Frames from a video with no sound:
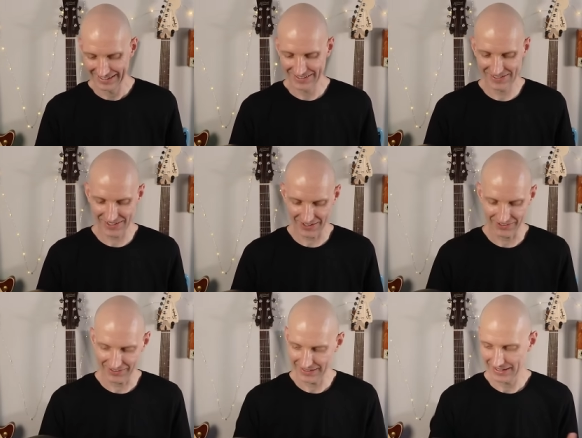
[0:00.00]

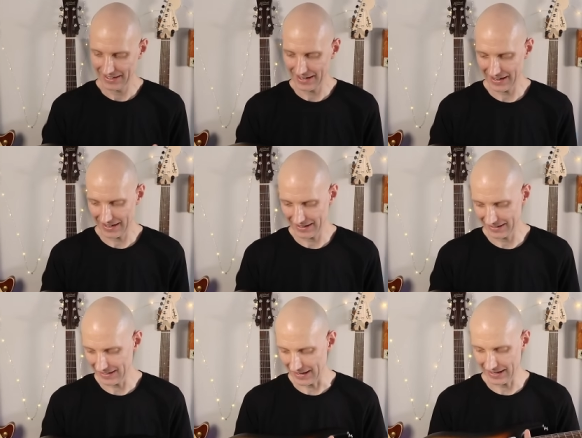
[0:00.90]
So,
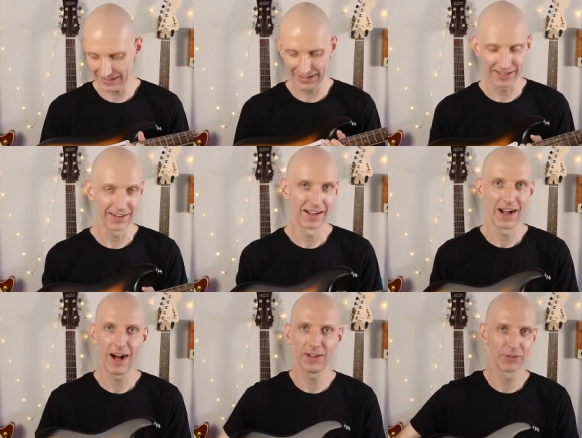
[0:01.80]
yeah, again,
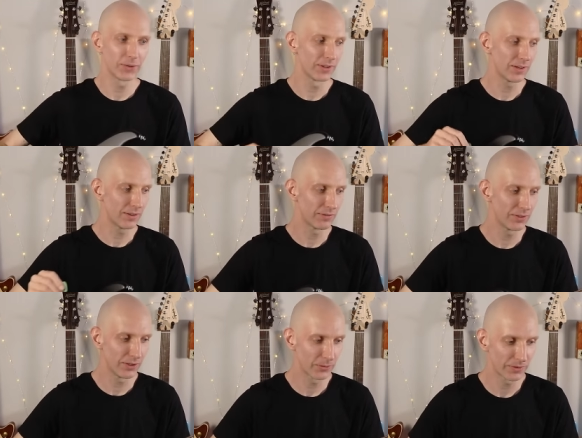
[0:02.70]
I'll do a
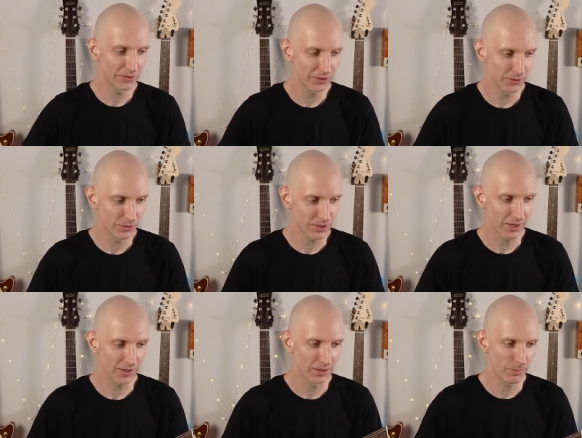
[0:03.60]
full review
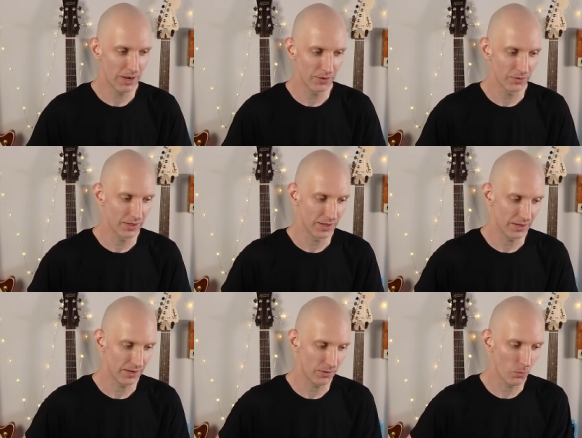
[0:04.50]
talking
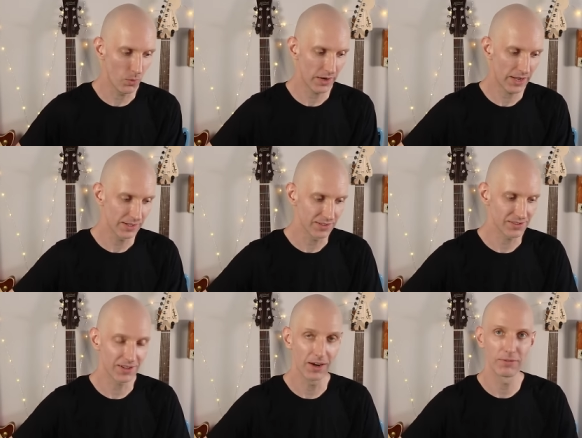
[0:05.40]
about what I
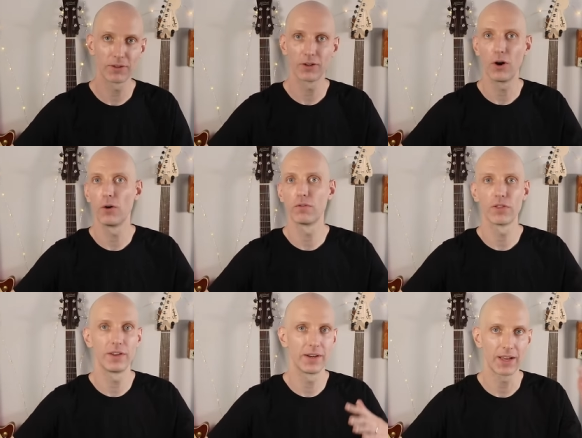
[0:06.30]
discover
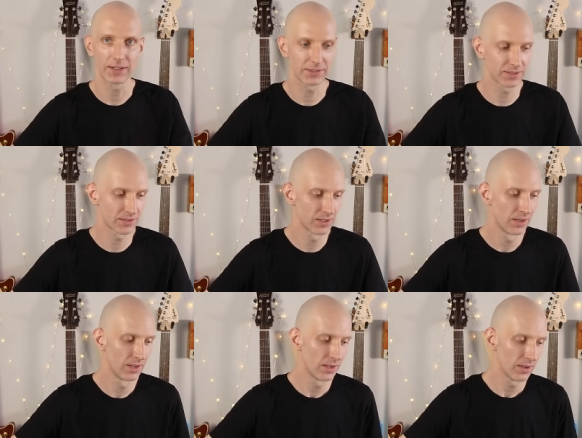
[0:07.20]
over the next
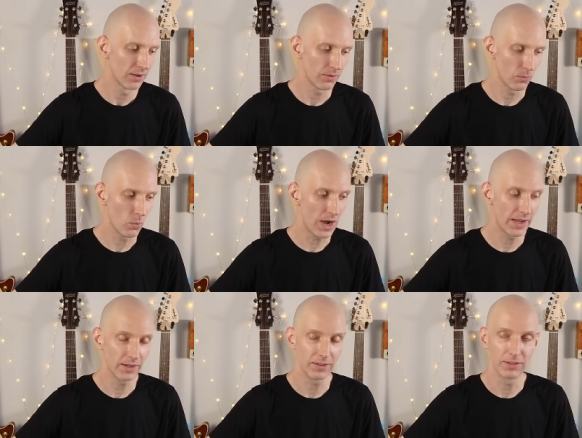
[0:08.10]

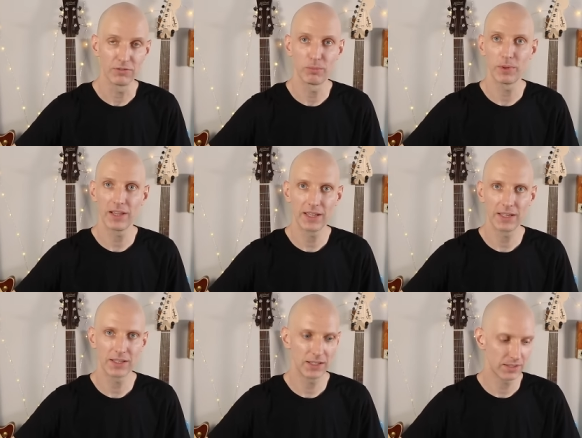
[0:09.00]
while of
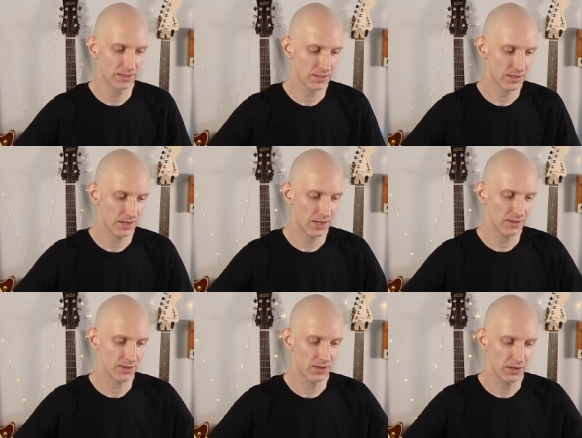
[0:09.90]
playing it,
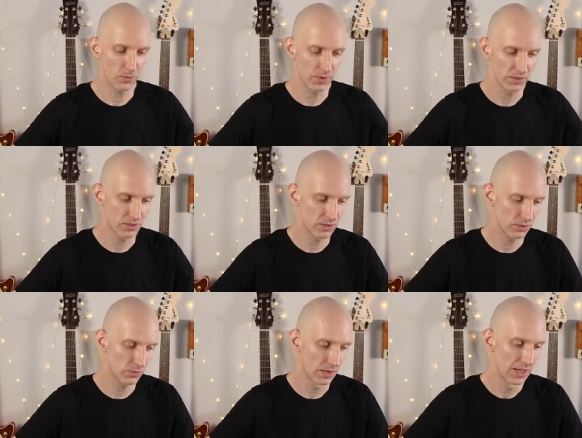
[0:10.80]
as I always
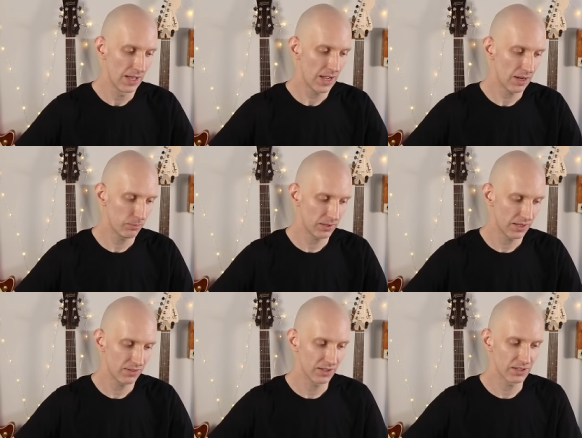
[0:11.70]
do. I
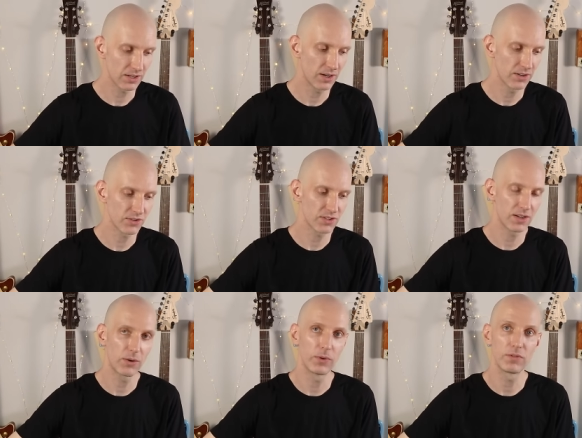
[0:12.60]
play the guitars
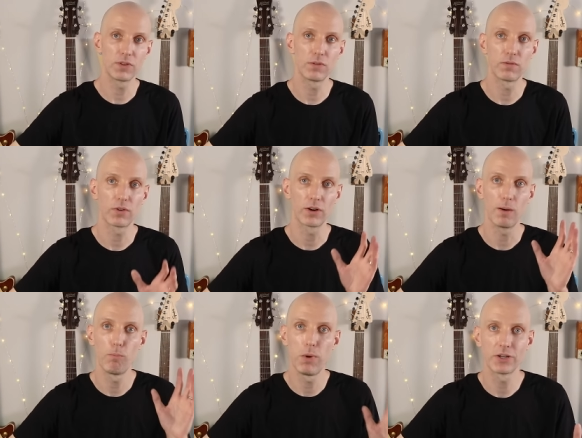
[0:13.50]
that I review for
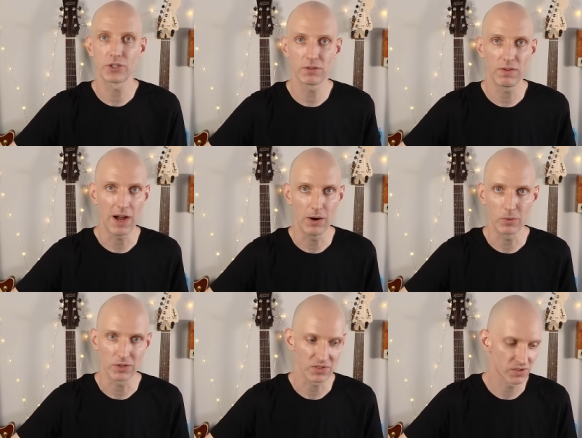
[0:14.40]
a bunch of
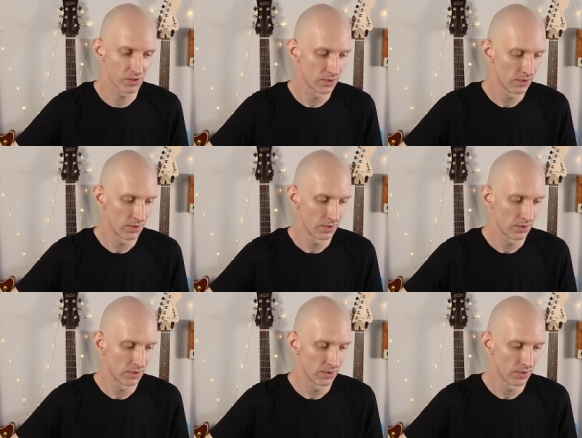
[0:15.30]
hours